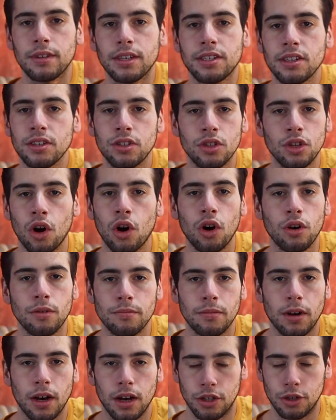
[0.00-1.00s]
This is
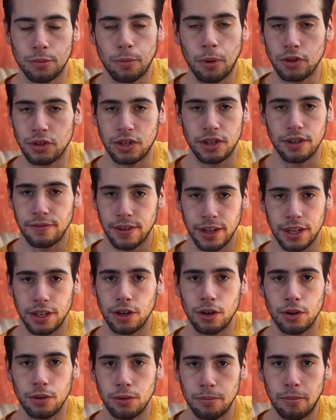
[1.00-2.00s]
not a sponsored
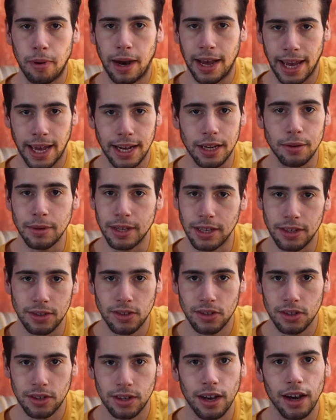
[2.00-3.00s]
video by any
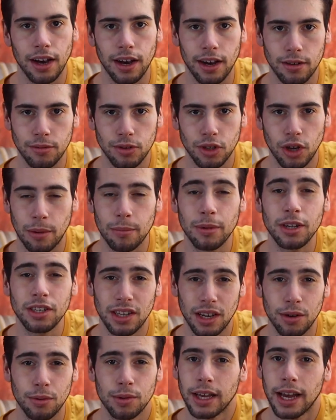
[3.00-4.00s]
means, so I'm
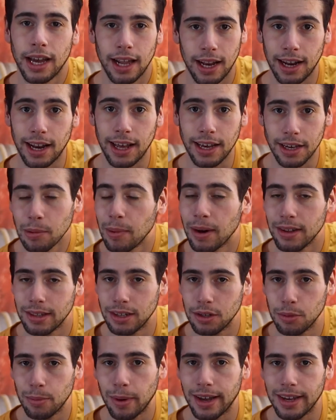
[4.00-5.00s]
going to say what the hell I like
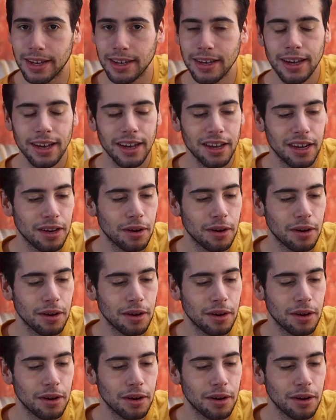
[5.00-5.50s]
about this bag.